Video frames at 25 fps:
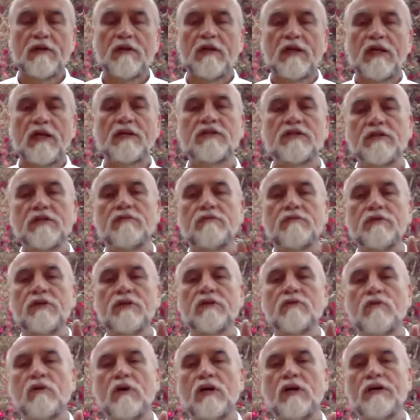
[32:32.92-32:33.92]
and it
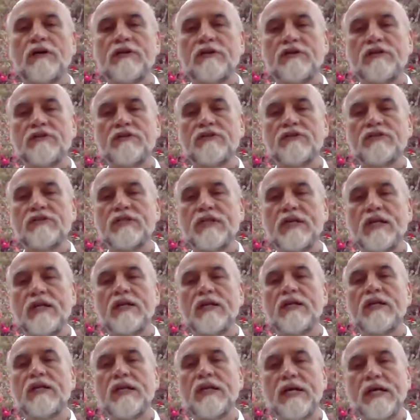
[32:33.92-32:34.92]
requires an
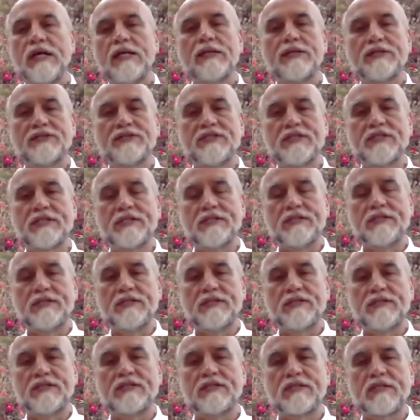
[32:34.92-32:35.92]

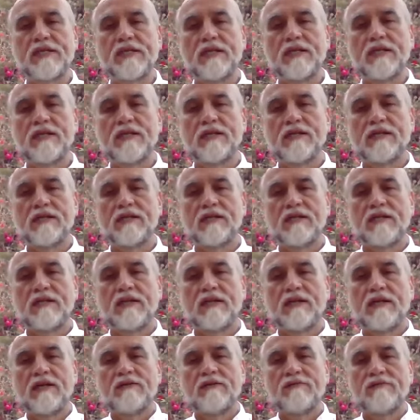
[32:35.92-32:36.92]
analysis
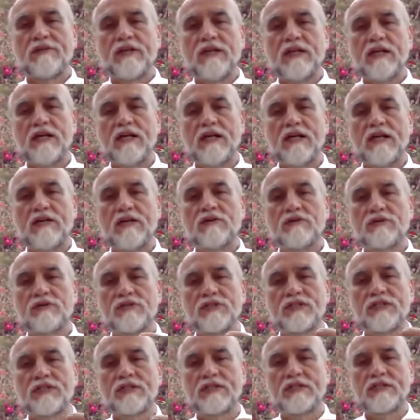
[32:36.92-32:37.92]
of how
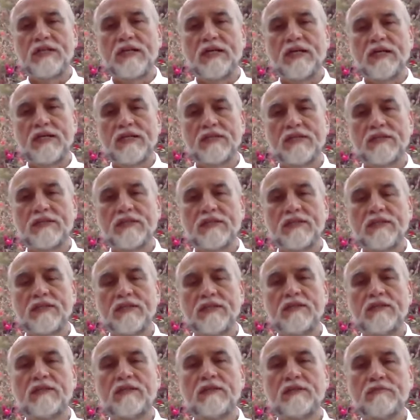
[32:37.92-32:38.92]

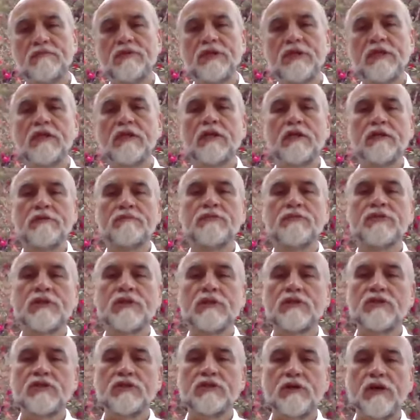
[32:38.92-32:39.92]
society becomes
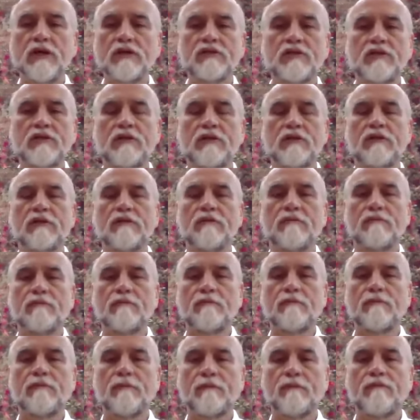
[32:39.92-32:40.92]
structured.
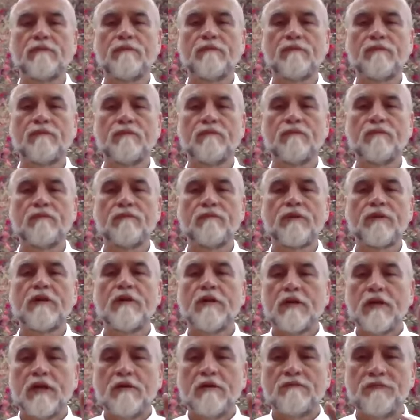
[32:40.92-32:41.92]

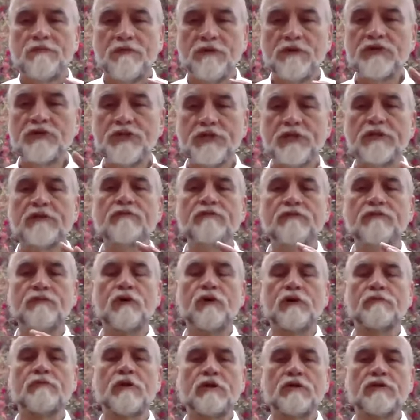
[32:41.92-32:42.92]
And first and
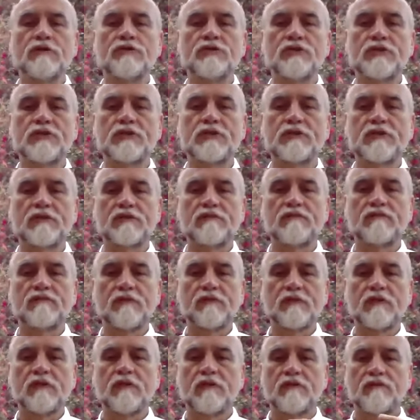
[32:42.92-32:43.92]
foremost,
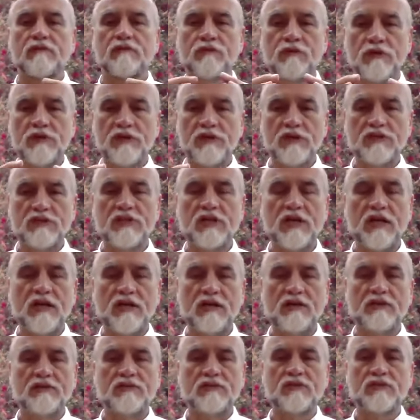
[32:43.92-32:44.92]
for the
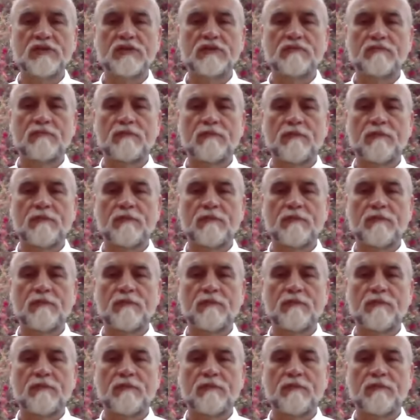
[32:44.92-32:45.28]
Jains,